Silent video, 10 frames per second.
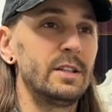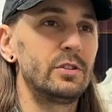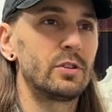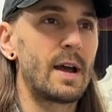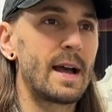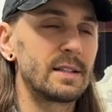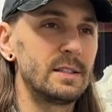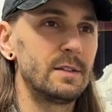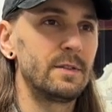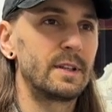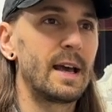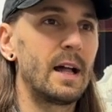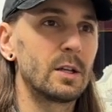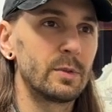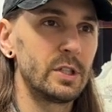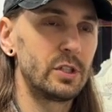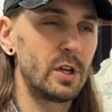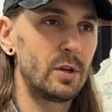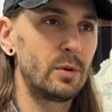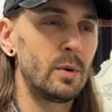interactive gallery
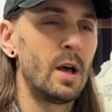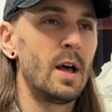show